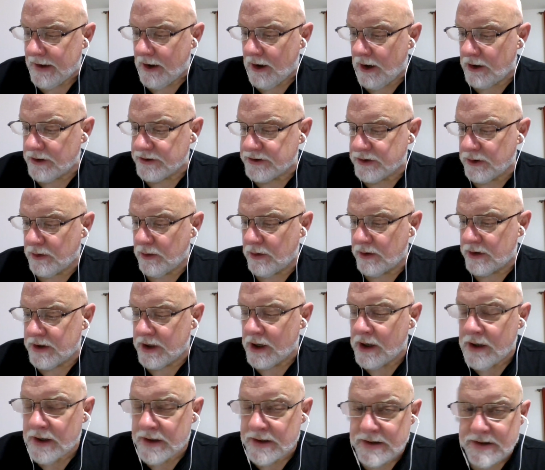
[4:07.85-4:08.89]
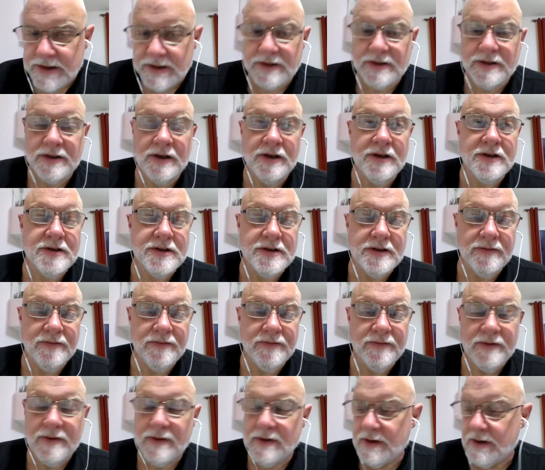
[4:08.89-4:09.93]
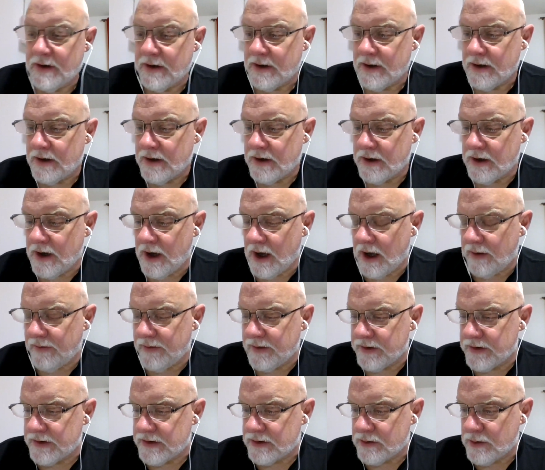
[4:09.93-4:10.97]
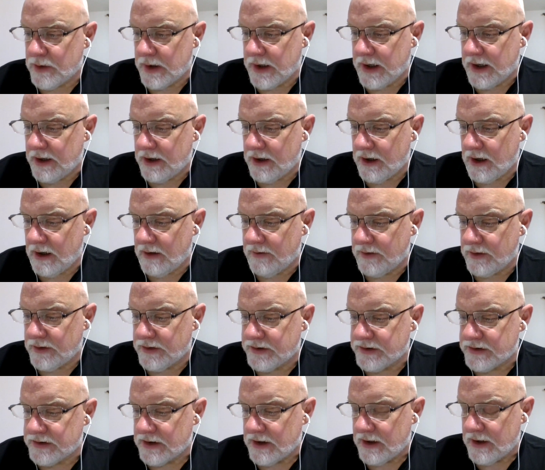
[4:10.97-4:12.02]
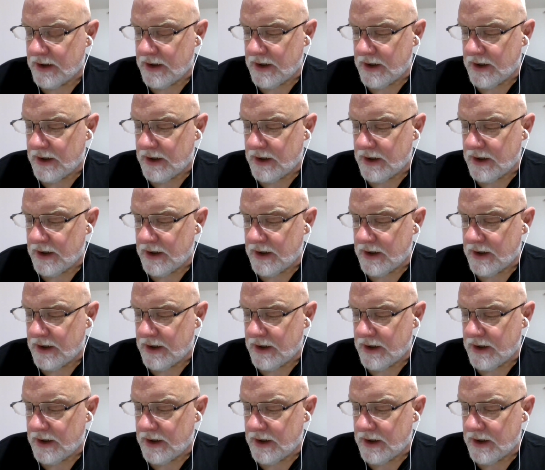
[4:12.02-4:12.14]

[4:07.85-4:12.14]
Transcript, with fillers: Also wrote tons and tons of novels, quickie novels.